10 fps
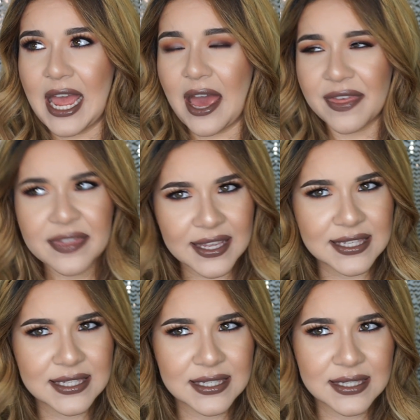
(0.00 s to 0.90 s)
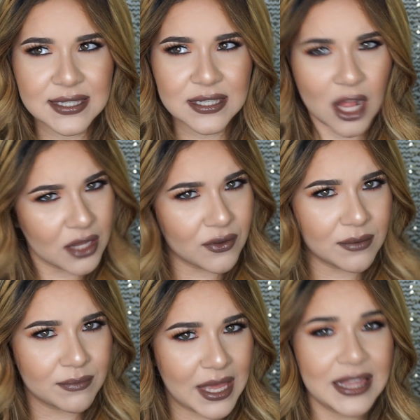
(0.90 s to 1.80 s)
I think that's all of
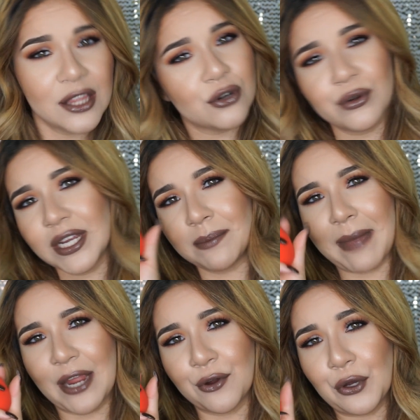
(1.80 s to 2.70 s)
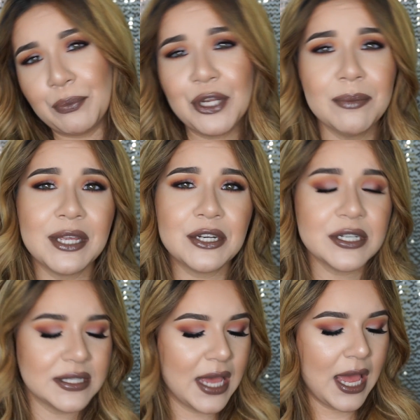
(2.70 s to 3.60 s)
them, and the little green micro beauty blenders.